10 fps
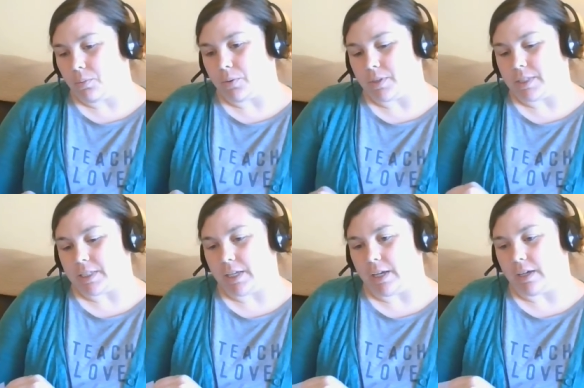We'll
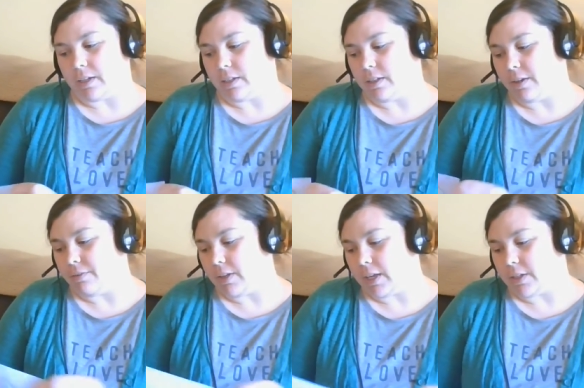see if,
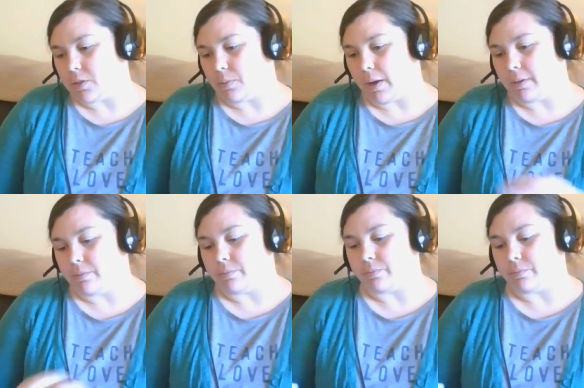he gets one.